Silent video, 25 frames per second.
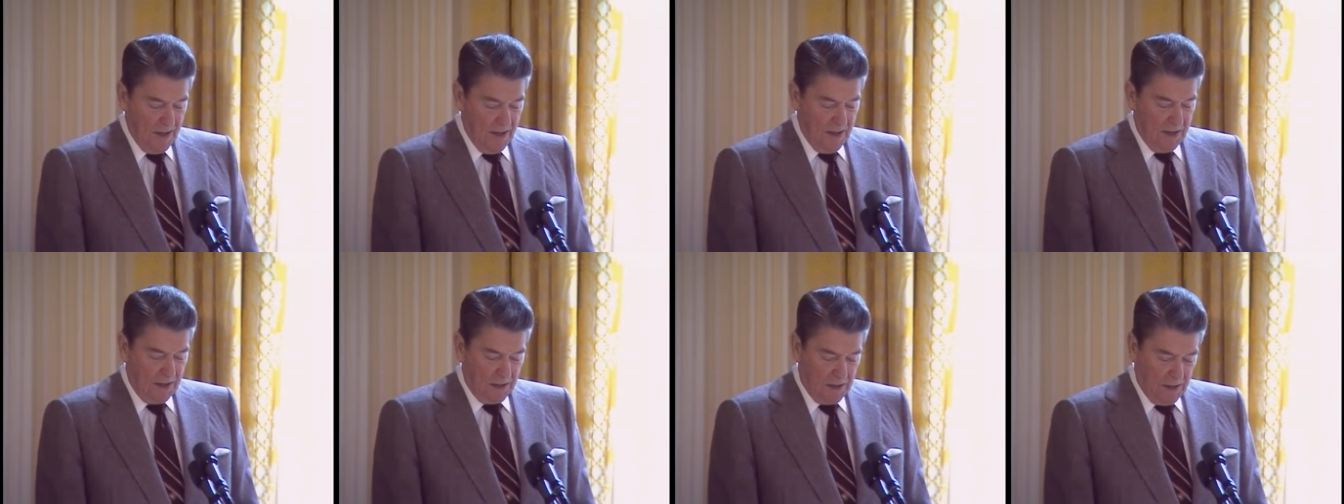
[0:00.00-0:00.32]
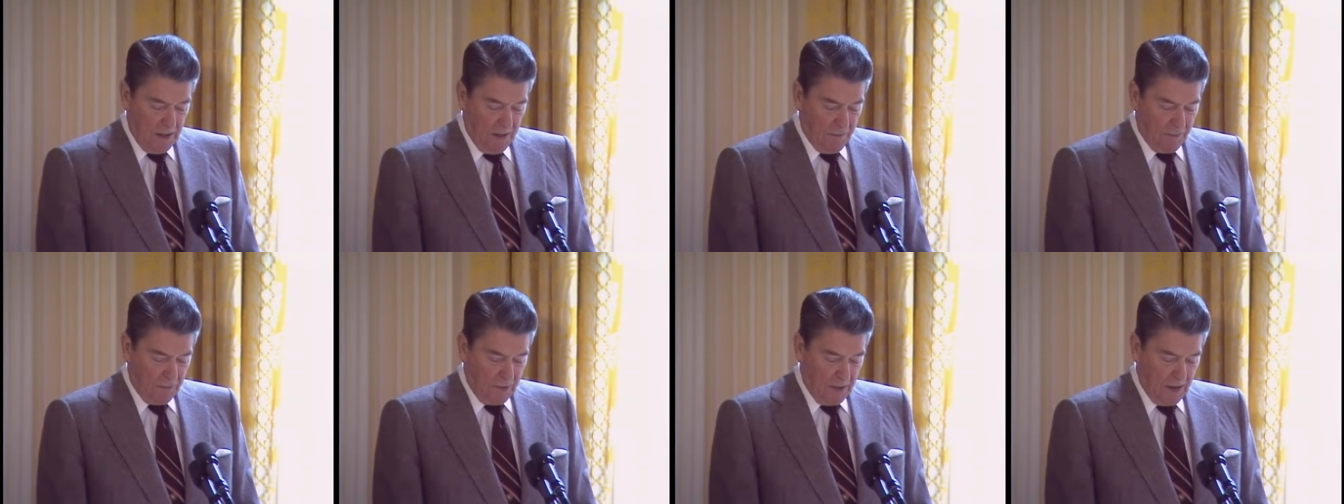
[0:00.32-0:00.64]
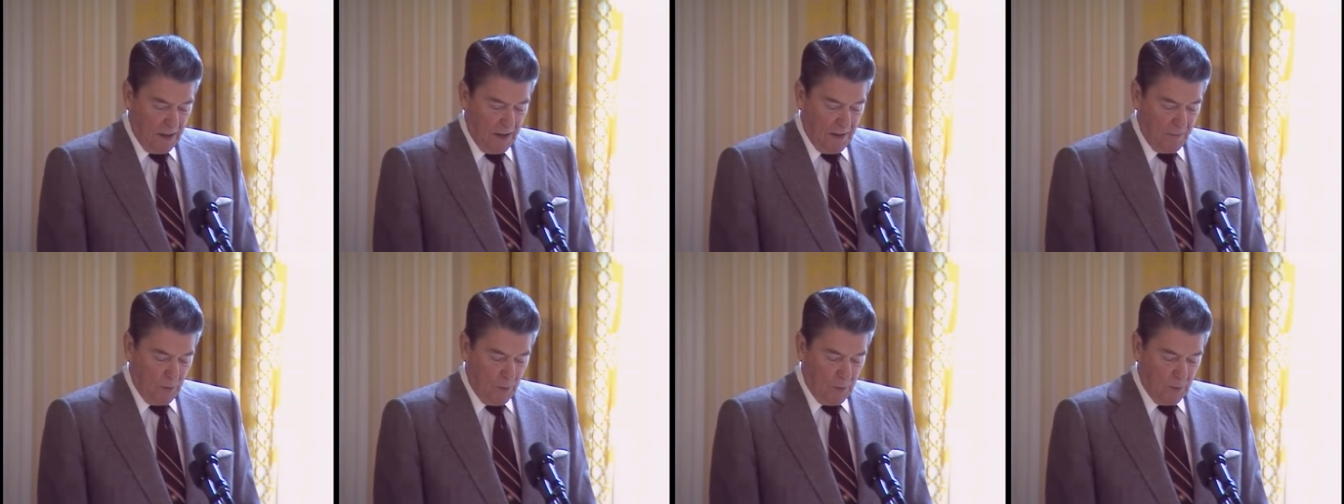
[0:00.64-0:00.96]
a gift that
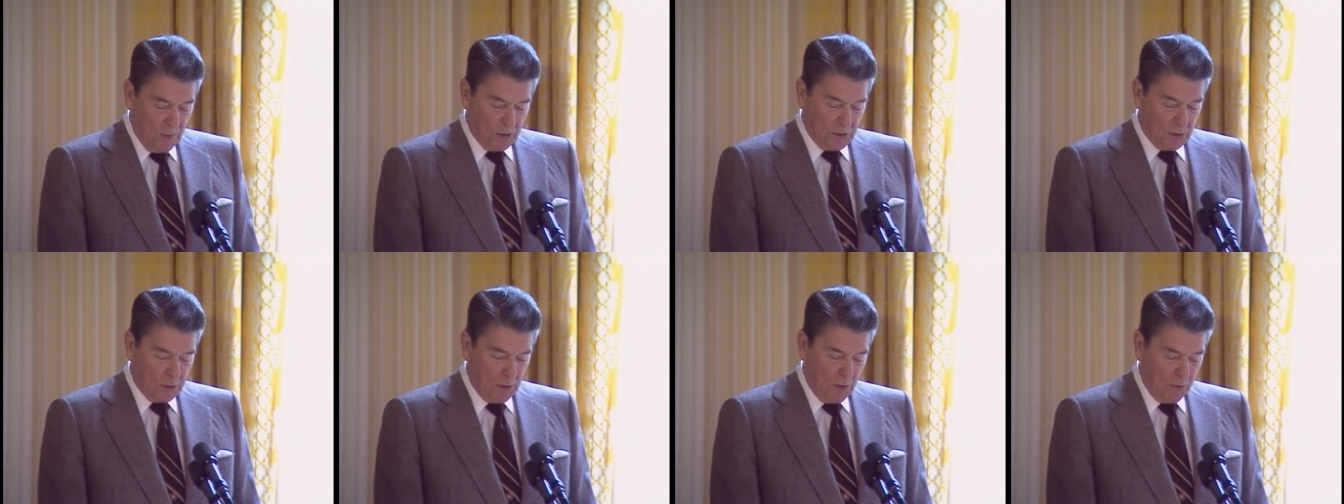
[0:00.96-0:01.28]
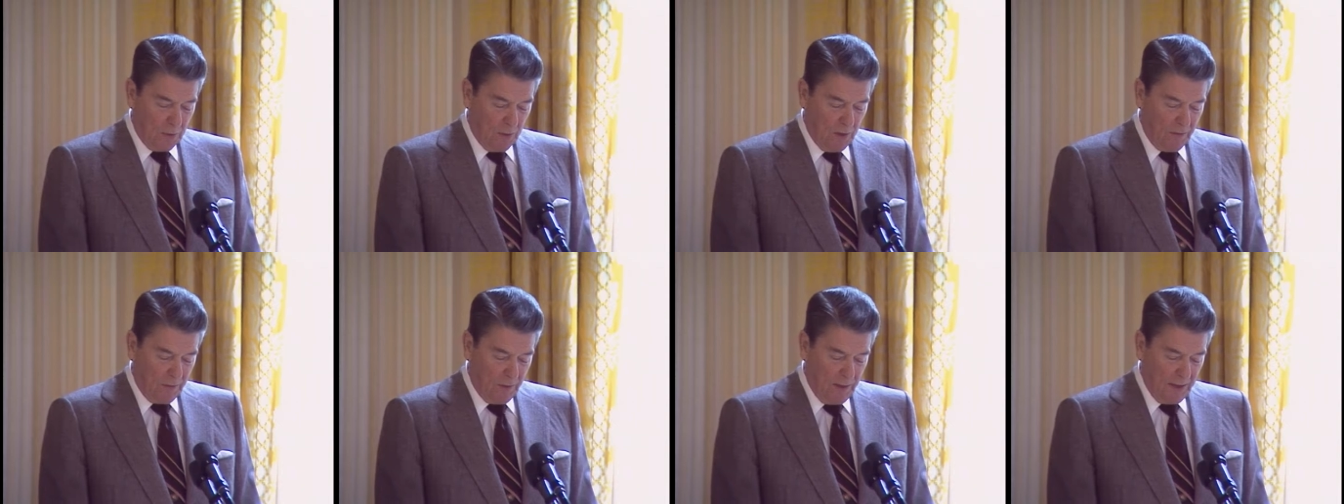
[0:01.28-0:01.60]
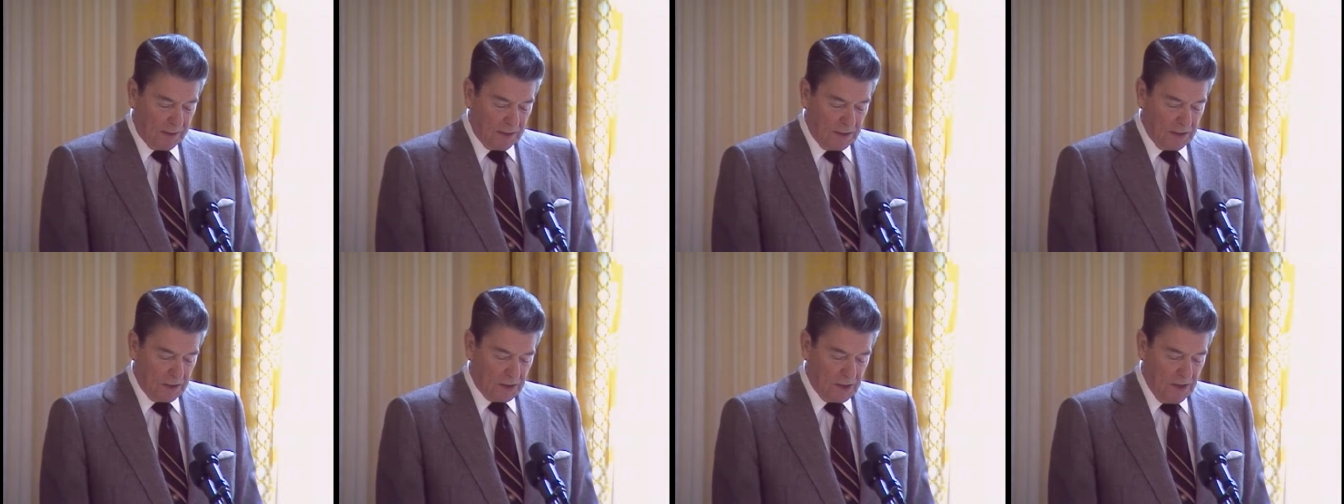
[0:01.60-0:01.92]
I've always thought
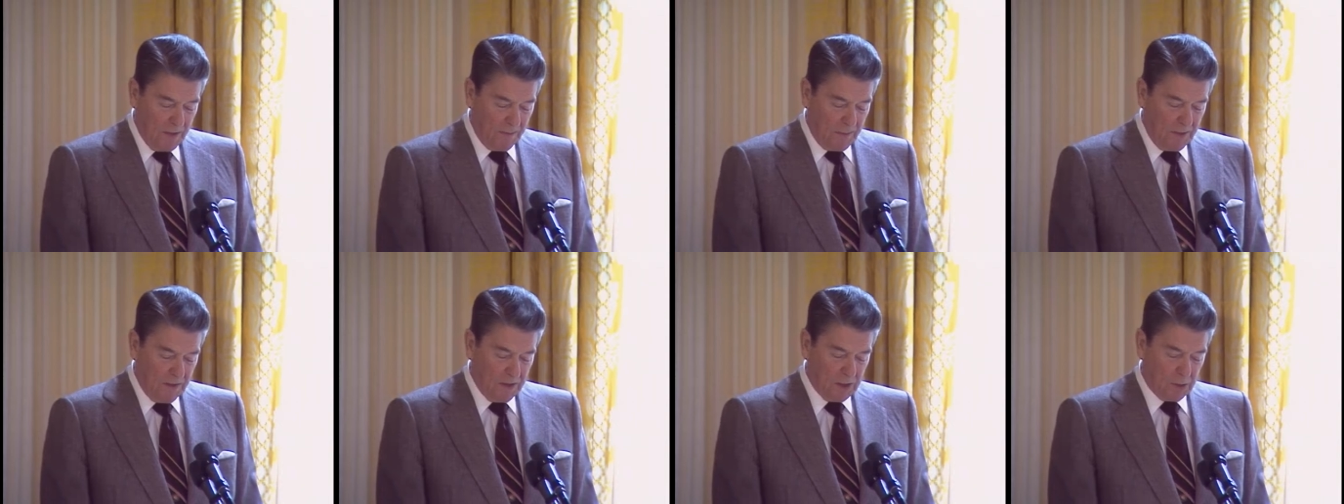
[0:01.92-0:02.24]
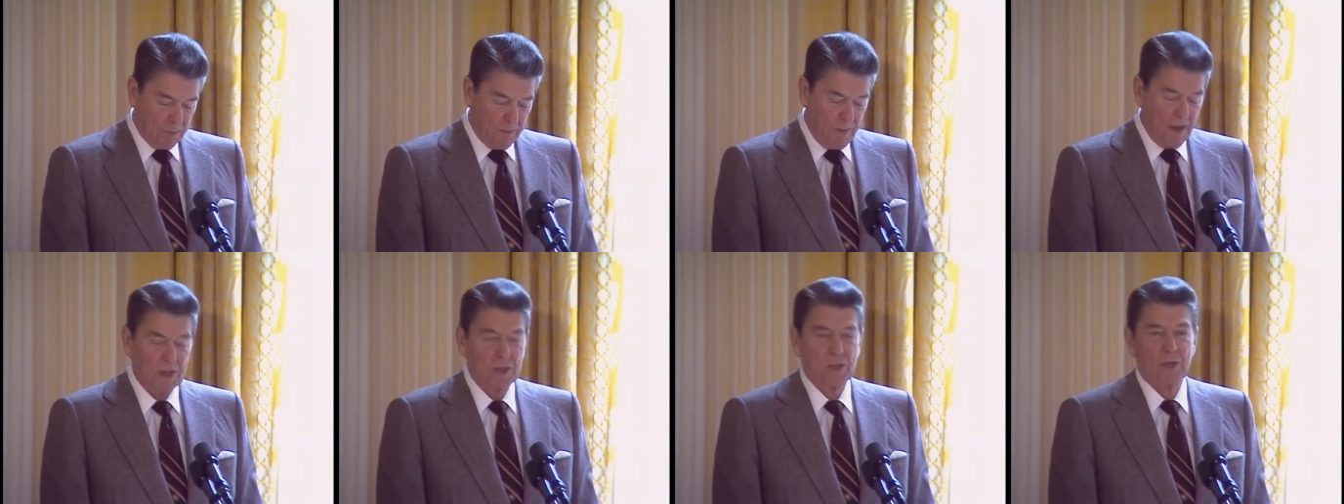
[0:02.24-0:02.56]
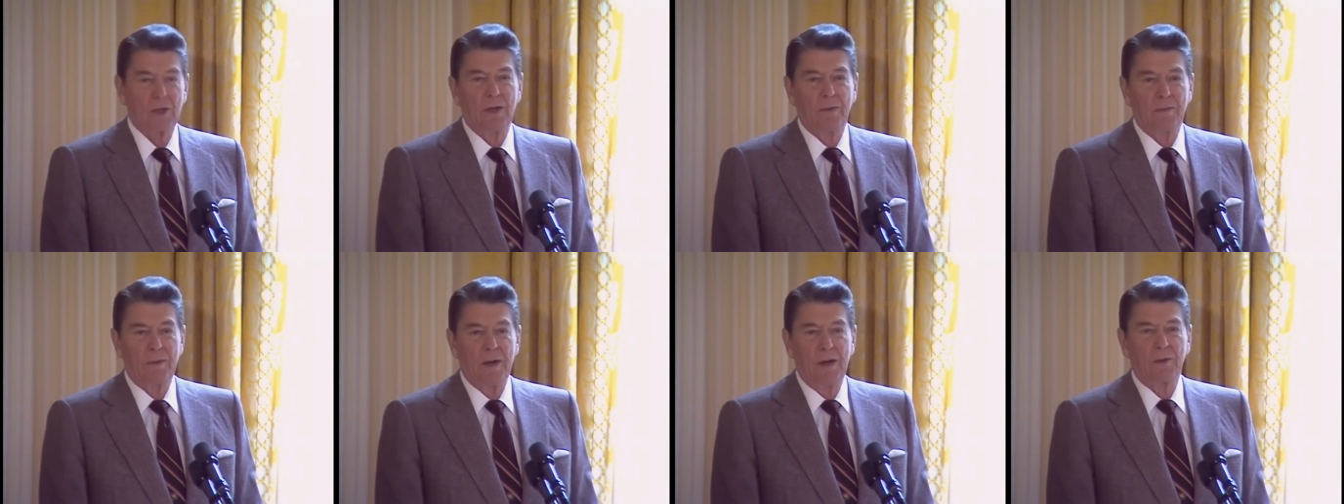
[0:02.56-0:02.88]
reflected something
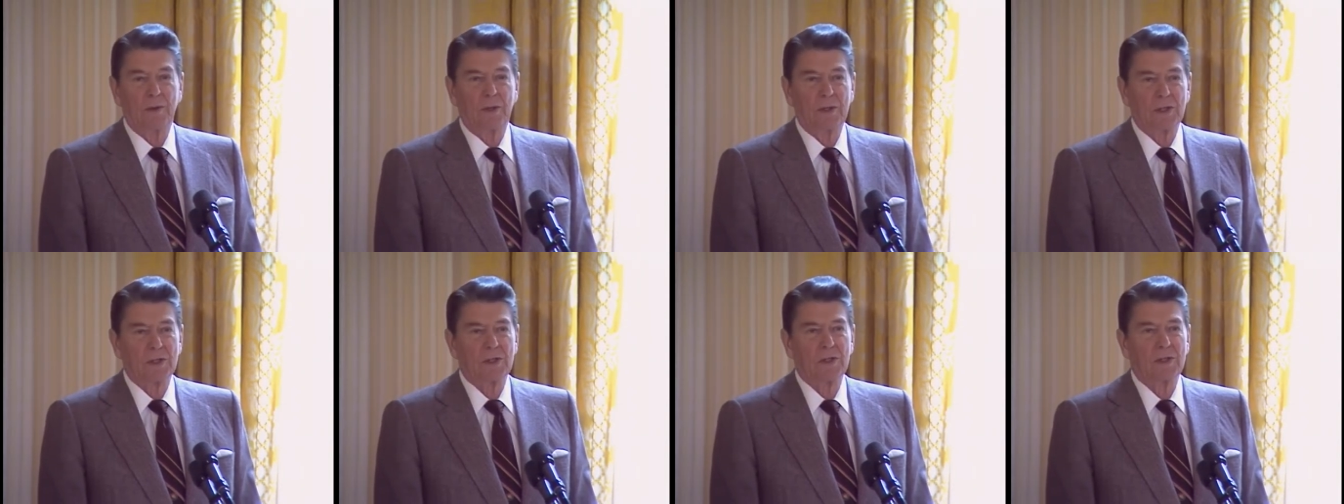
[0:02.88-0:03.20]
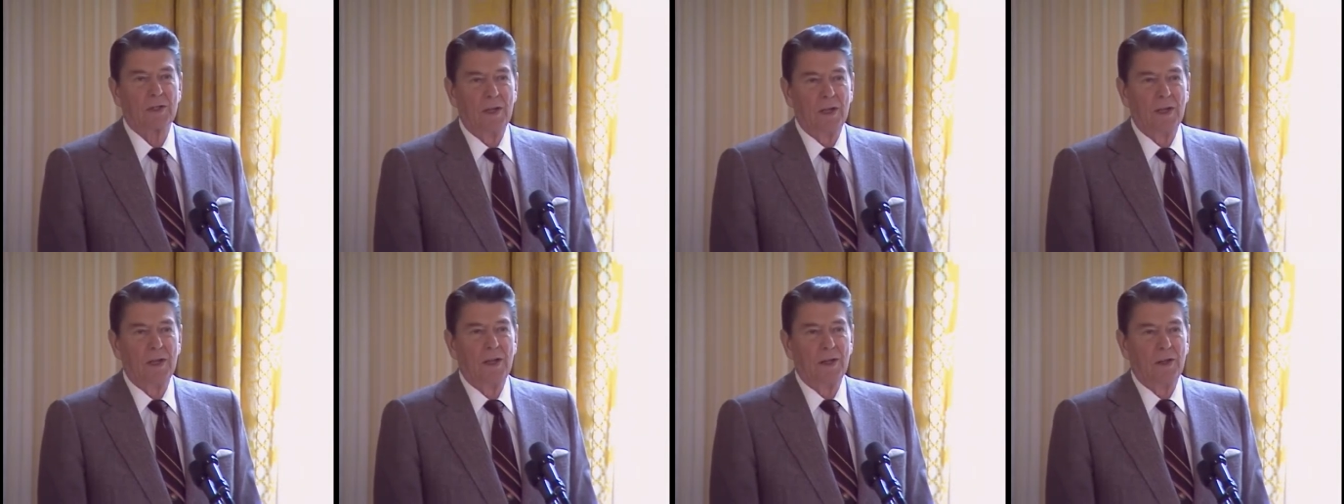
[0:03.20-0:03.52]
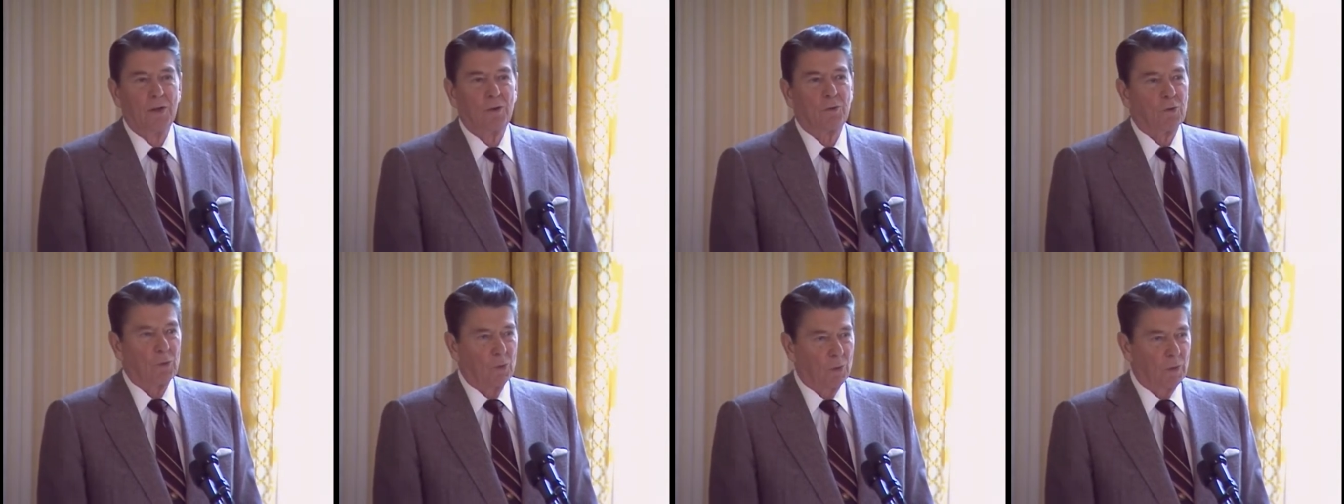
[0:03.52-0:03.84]
special about this
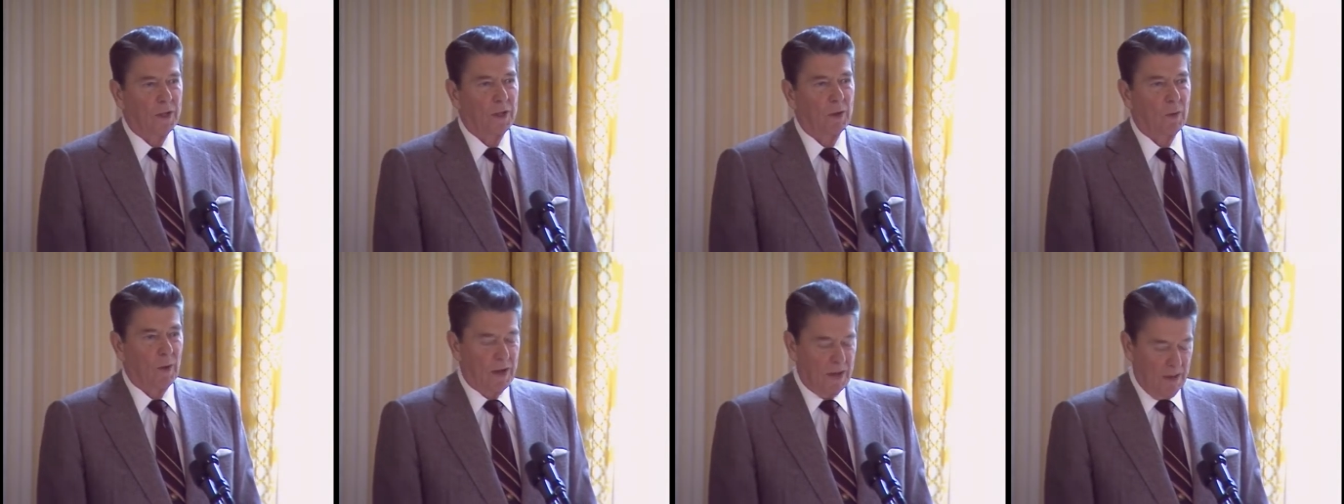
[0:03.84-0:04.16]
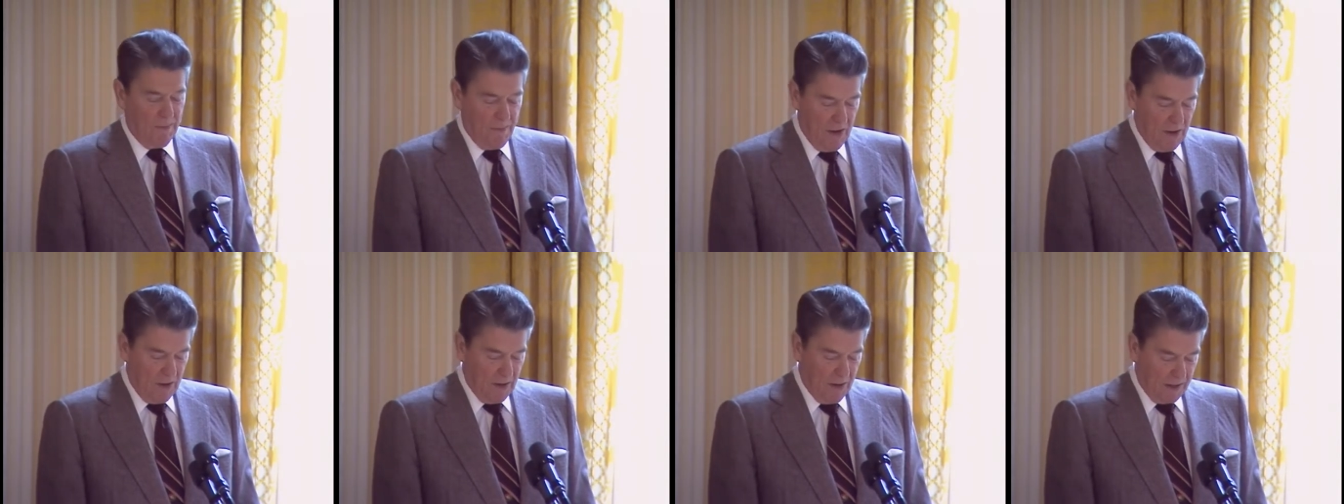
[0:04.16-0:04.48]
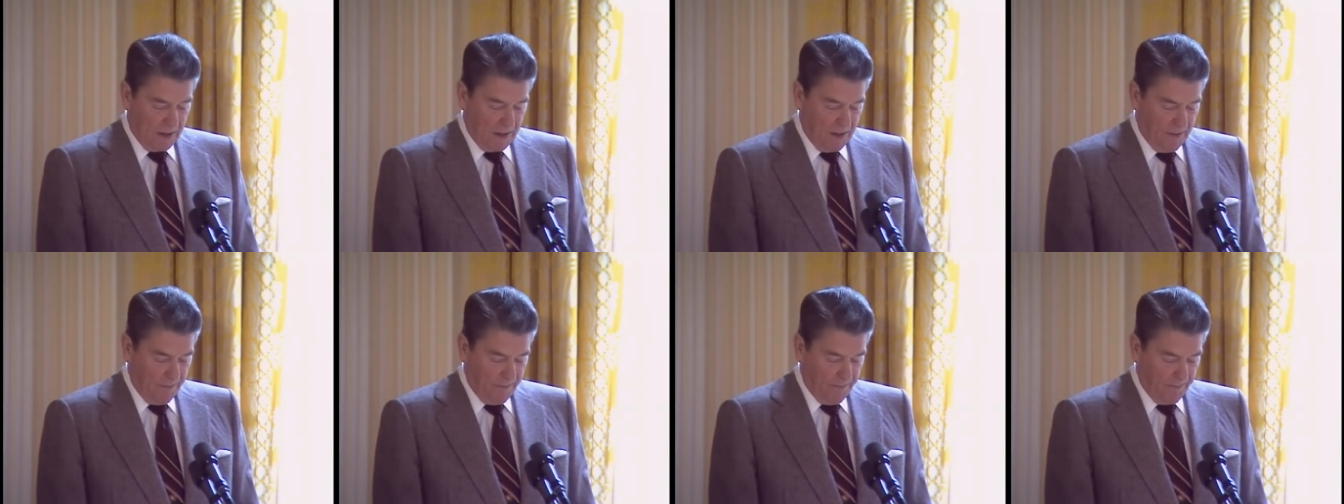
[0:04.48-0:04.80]
truly great
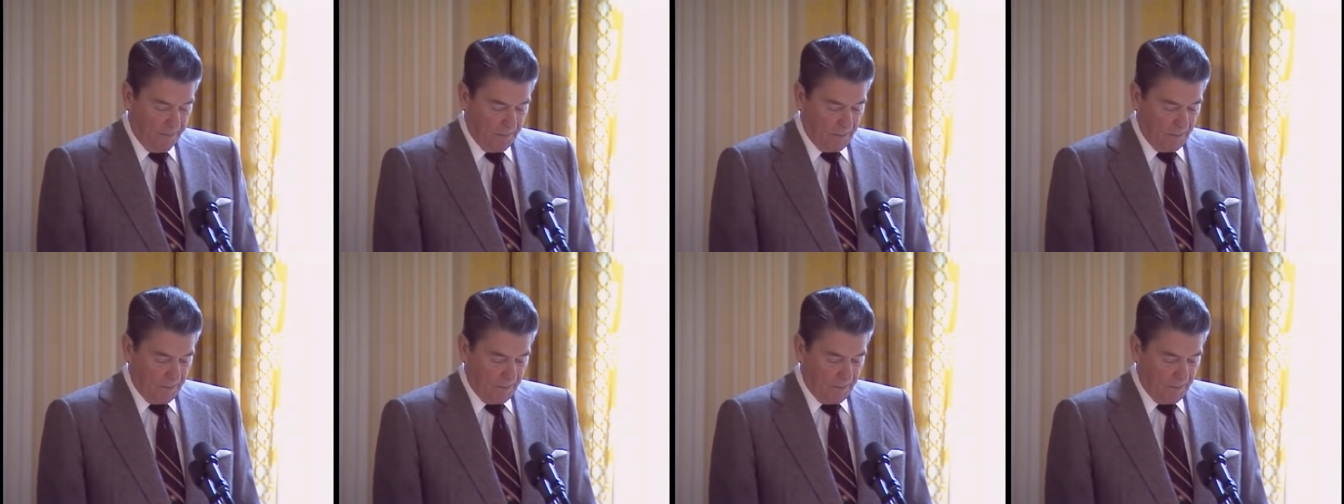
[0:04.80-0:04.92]
American.